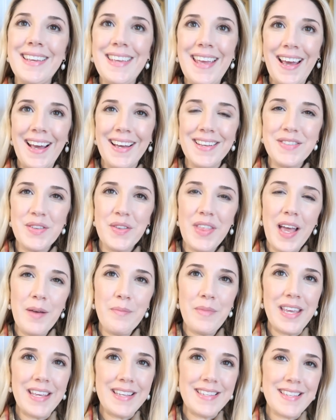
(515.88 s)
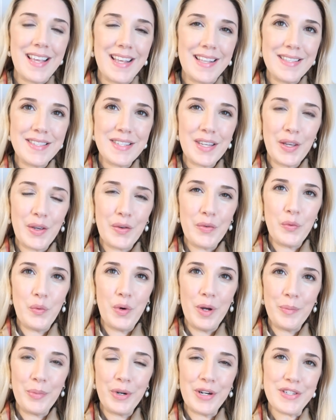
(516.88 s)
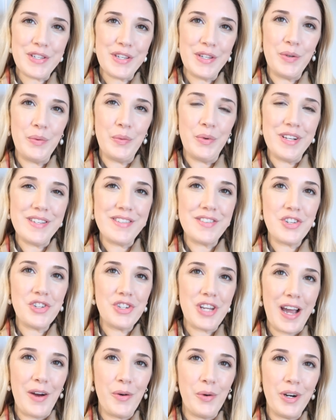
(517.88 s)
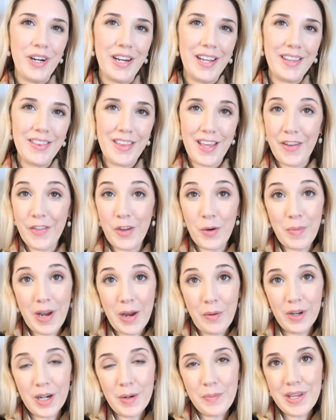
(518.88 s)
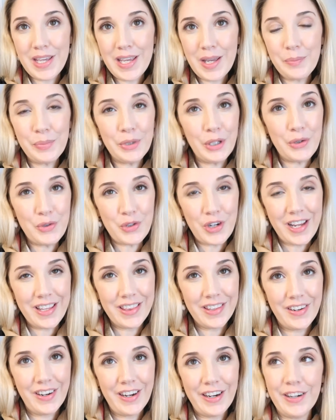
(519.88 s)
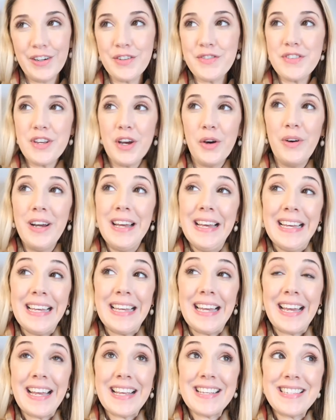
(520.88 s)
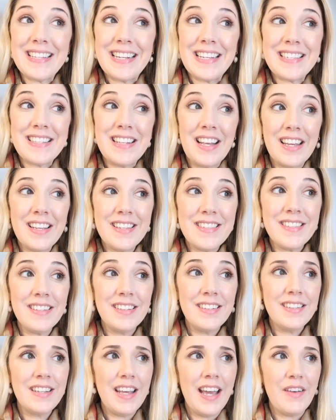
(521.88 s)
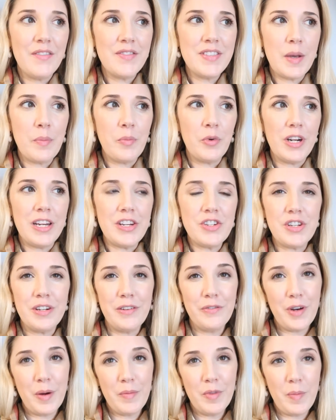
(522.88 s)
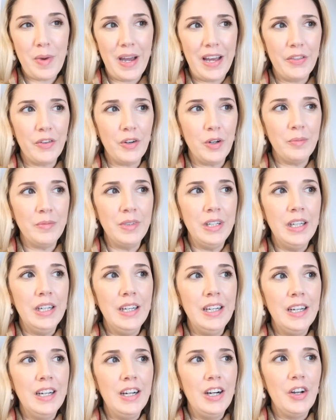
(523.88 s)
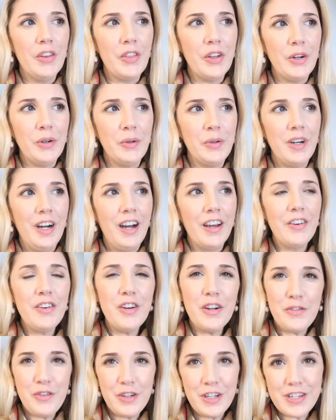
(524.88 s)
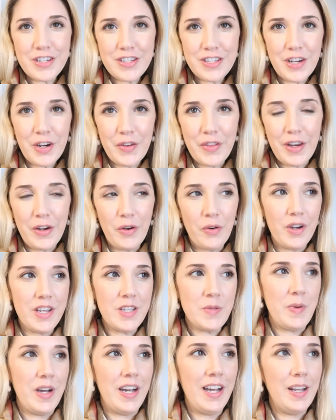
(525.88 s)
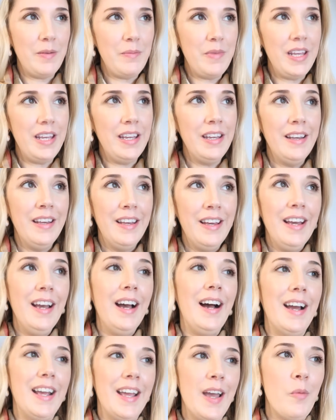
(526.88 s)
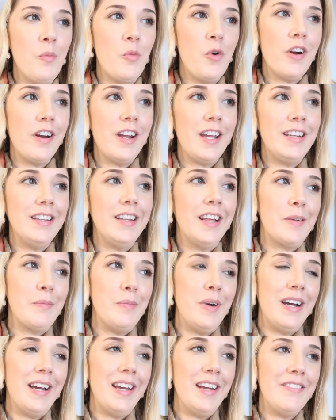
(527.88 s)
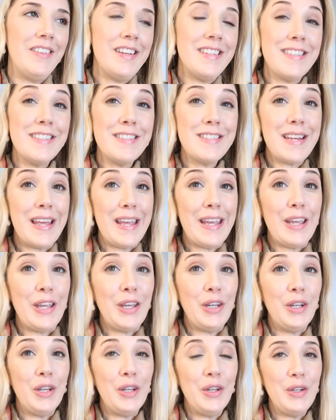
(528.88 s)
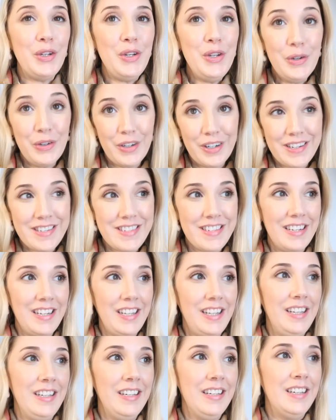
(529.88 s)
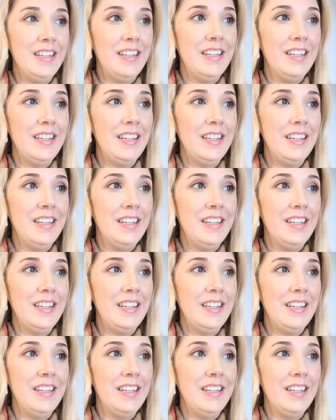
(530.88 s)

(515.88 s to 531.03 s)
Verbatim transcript: yeah, so that makes sense. If one person was showering, the other might wanna be blow-drying their hair, so I guess it is nice to have separation from the bathroom. Although, I don't know if you could just hear that noise behind me. I am worried, like my recent stay in New York City,